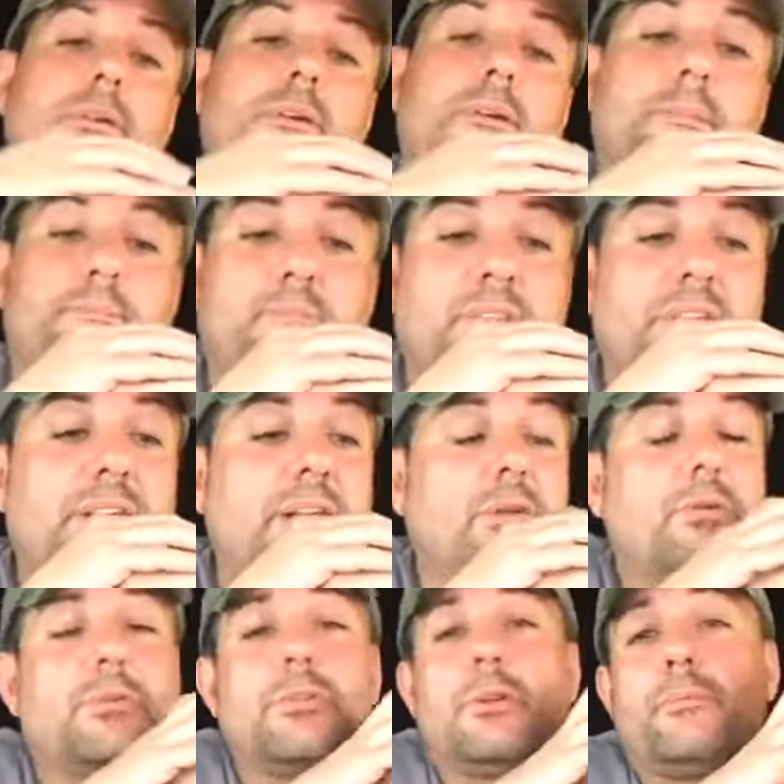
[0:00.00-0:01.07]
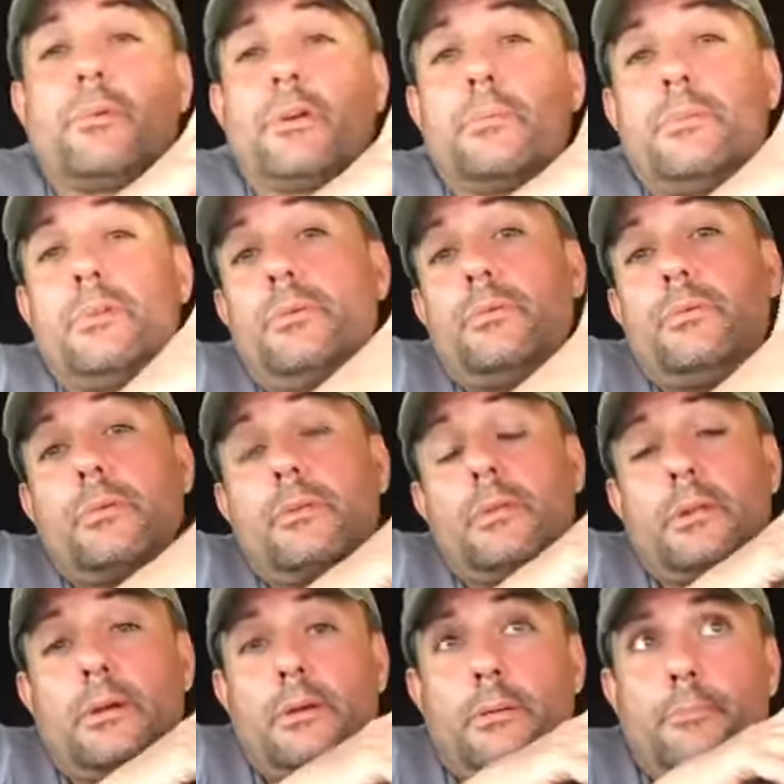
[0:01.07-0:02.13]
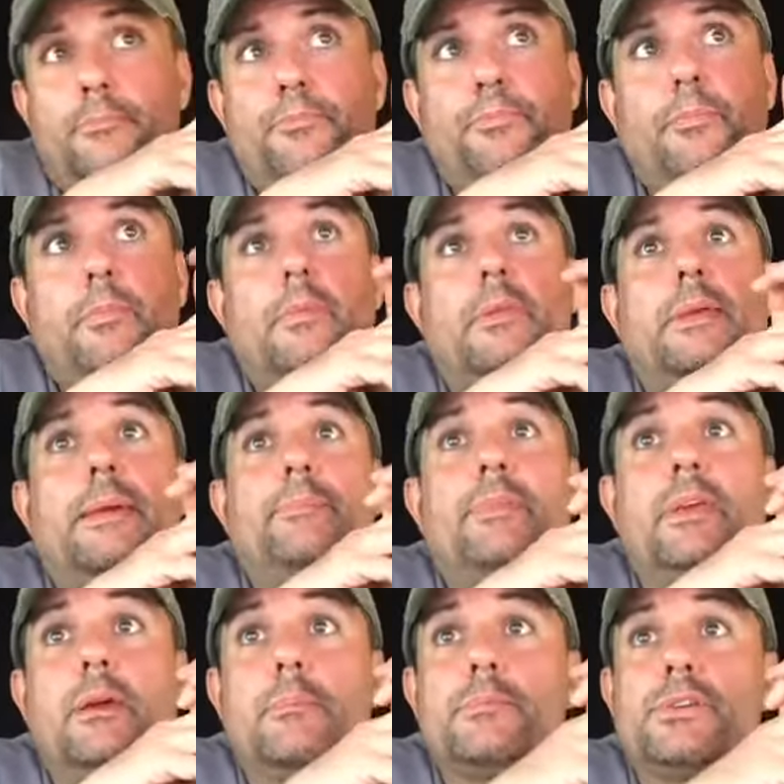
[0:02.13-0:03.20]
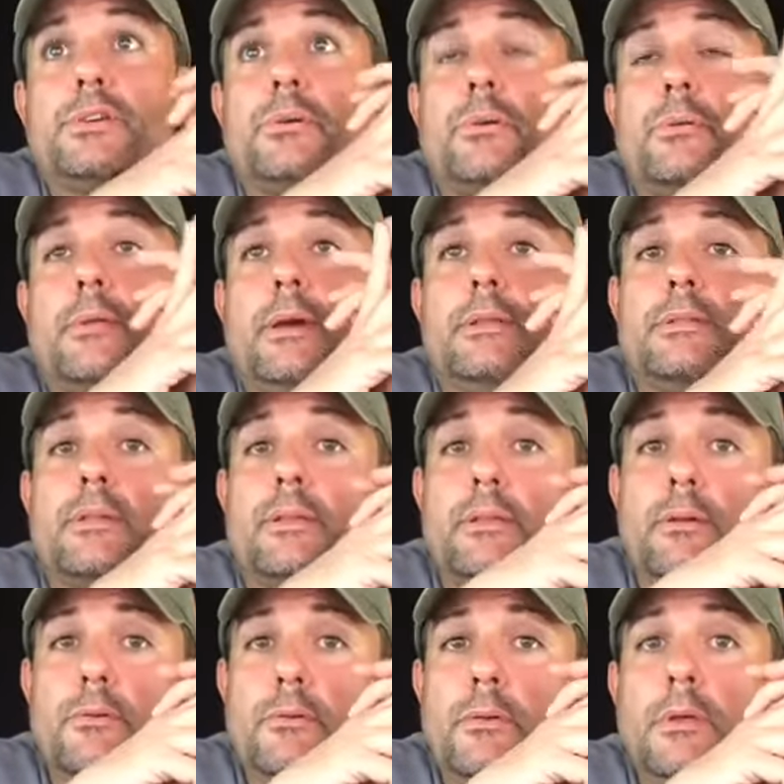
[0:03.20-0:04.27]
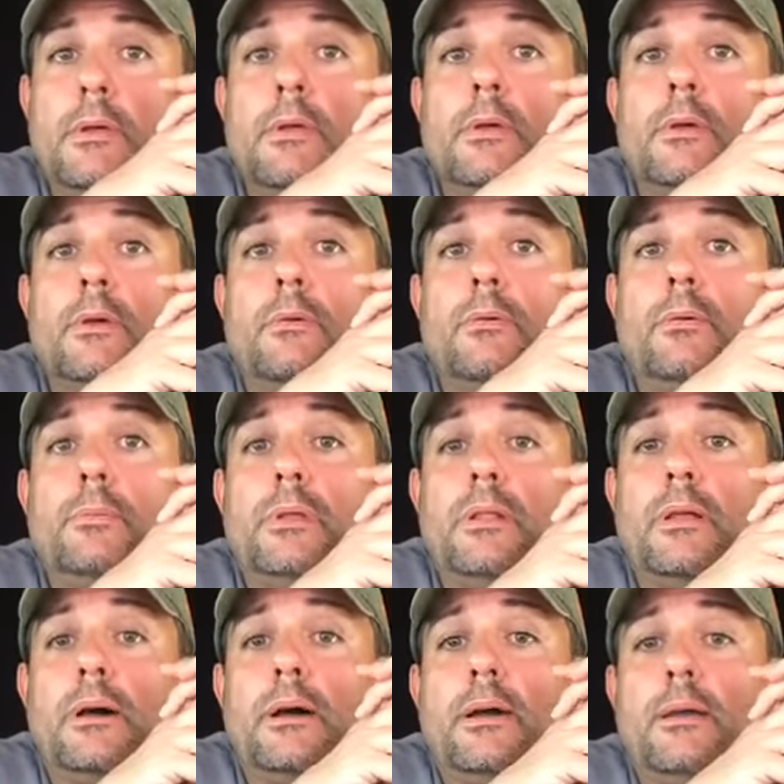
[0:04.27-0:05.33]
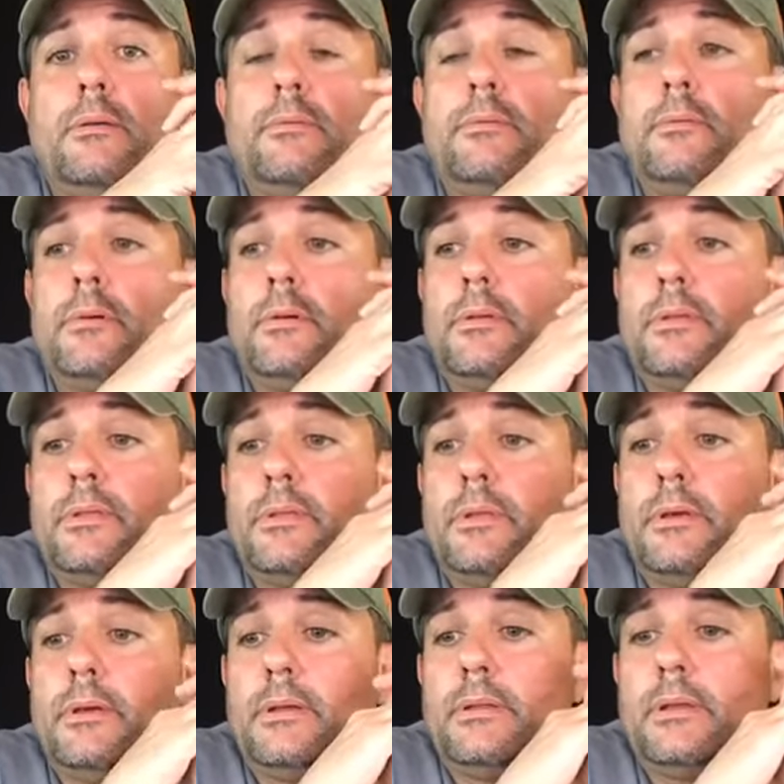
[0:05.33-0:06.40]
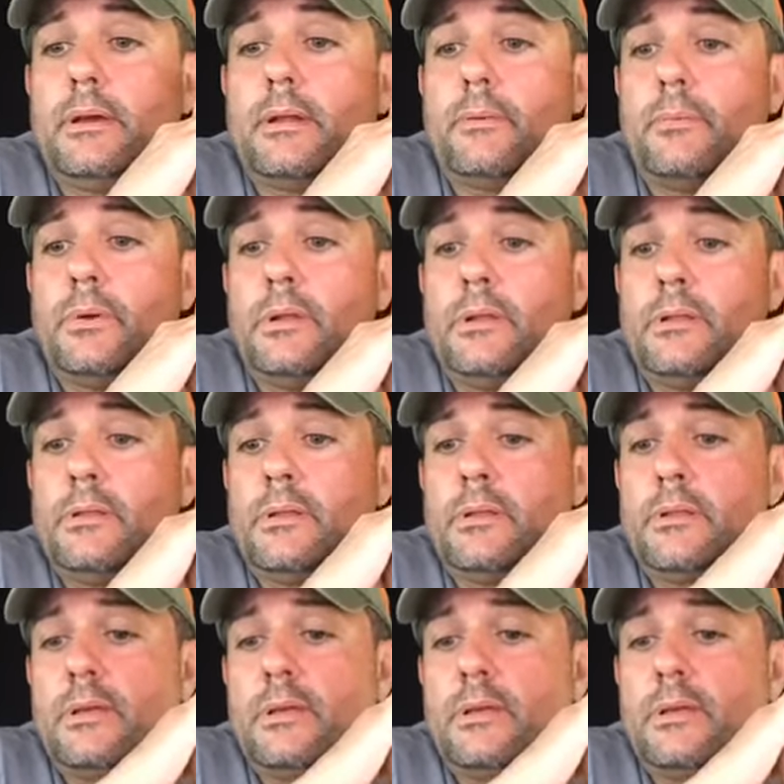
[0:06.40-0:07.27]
a lot of cool stuff. We're gonna be doing the MDM show that Sunday. We'll be live with Donna Whittington,